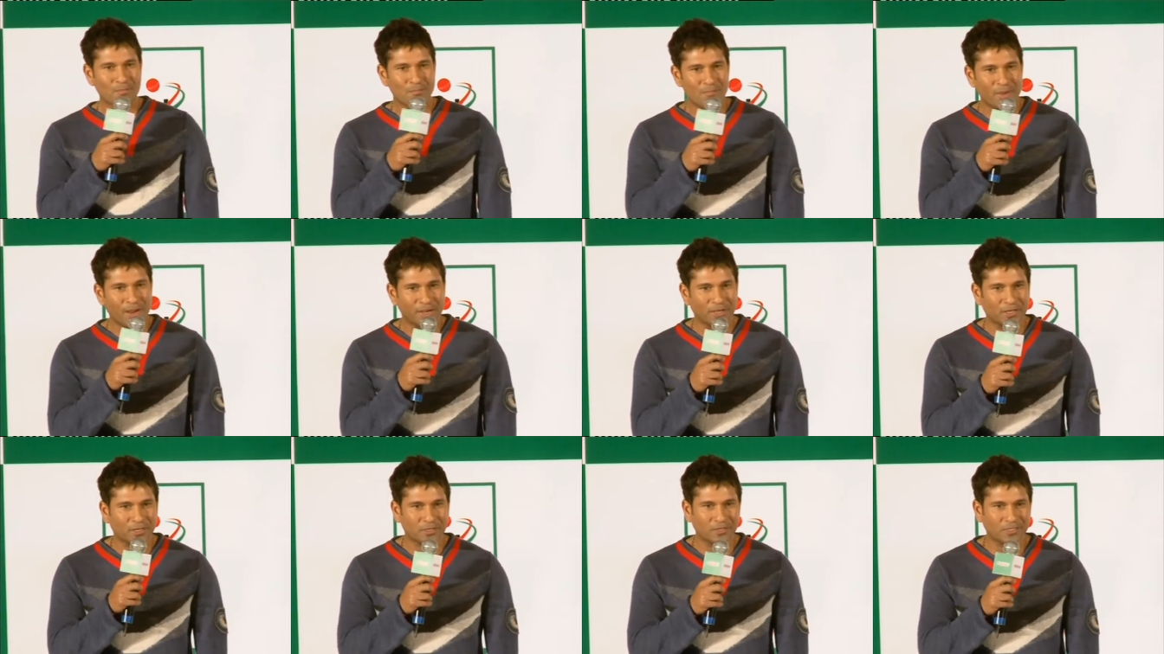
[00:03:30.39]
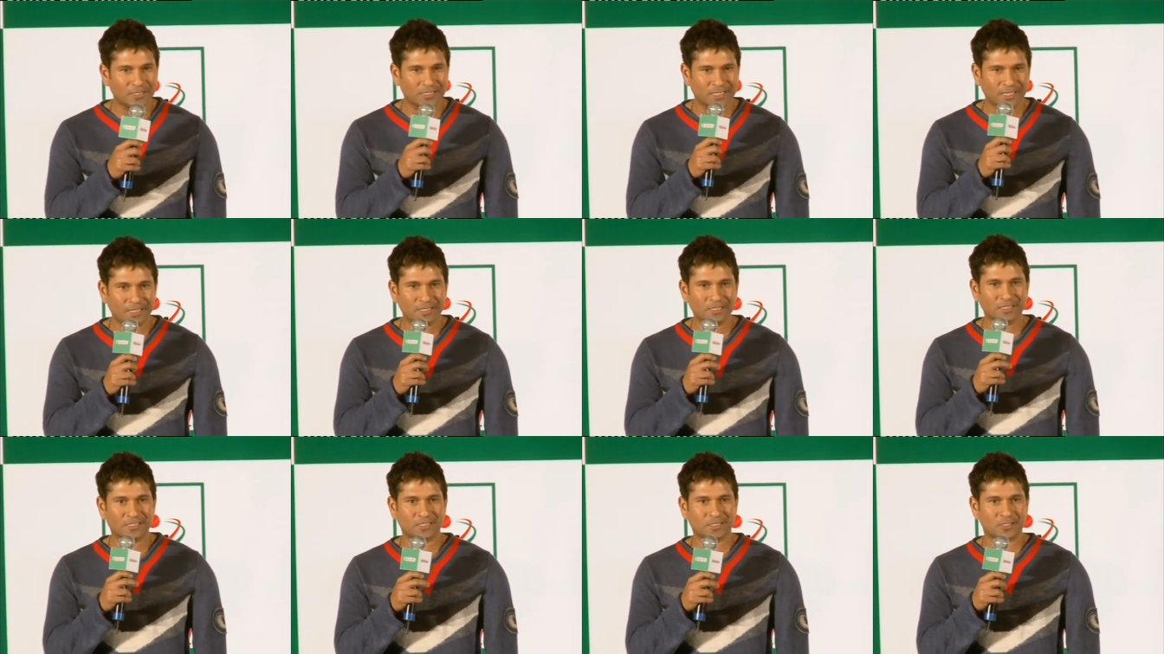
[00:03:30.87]
better
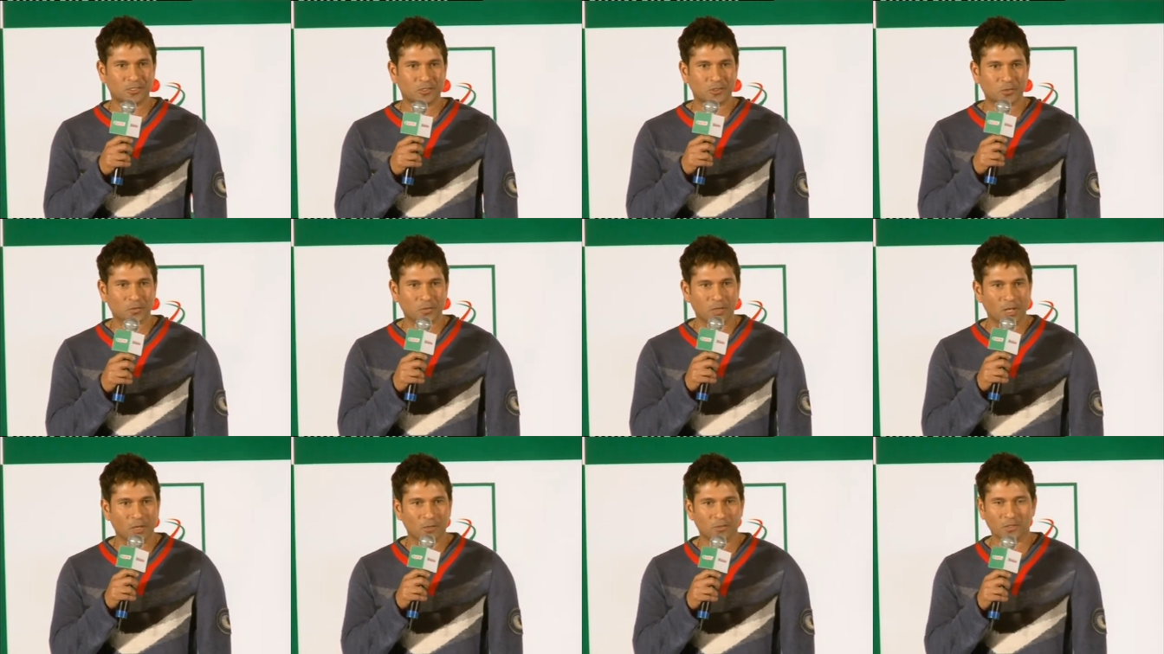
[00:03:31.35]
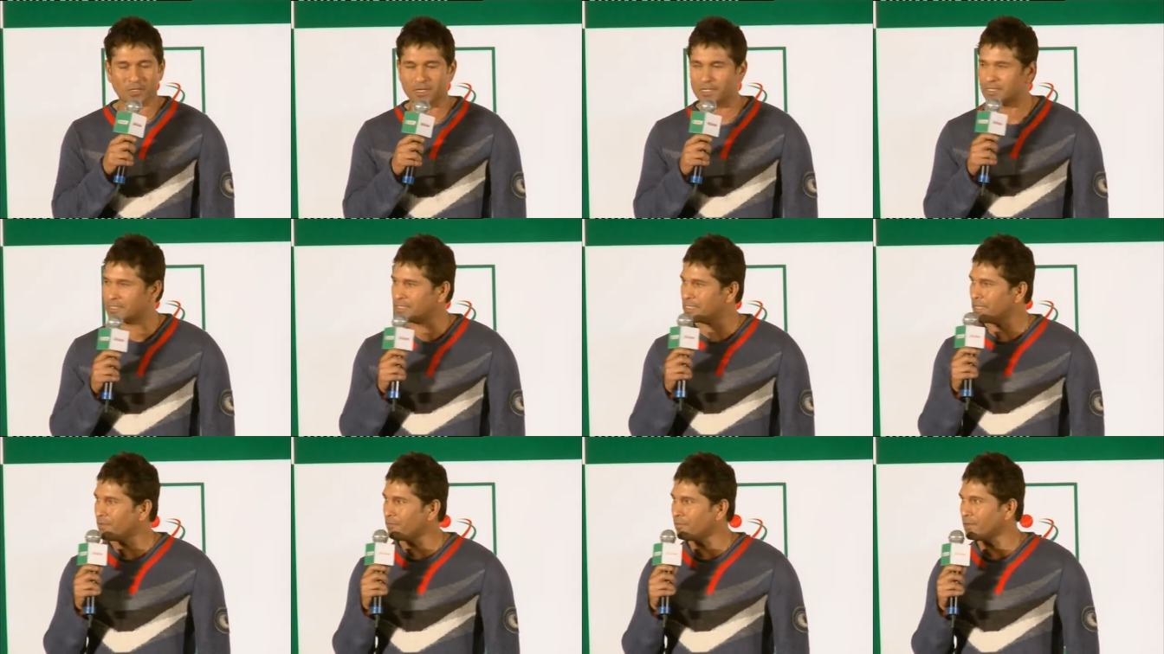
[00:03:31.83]
since
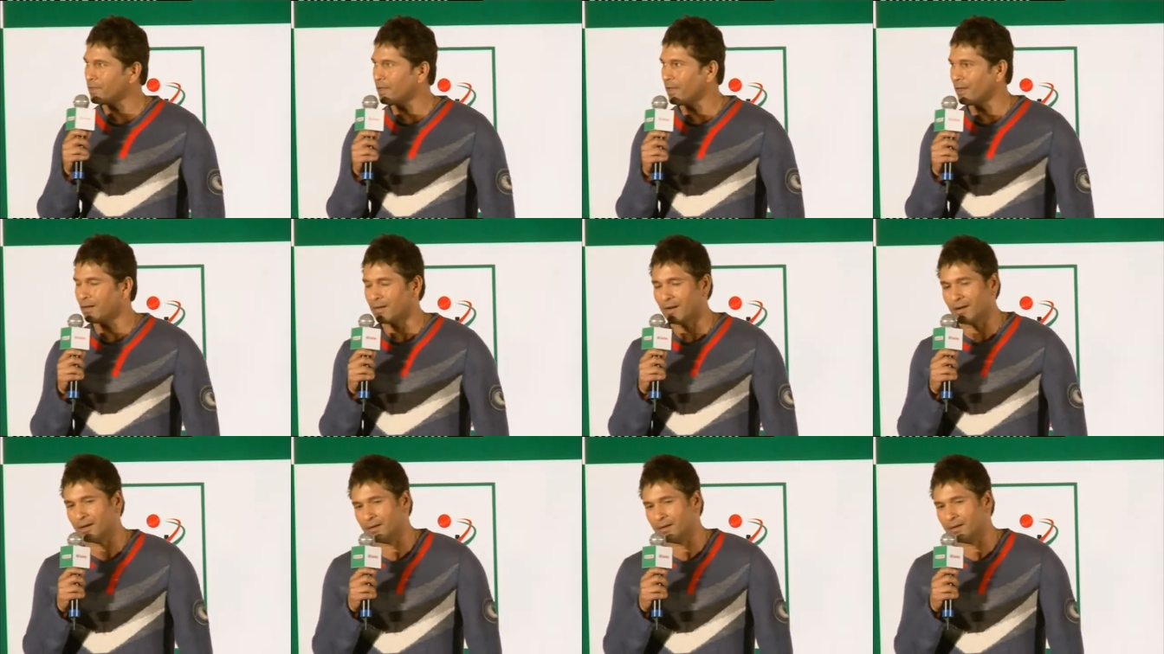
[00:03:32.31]
2007 and,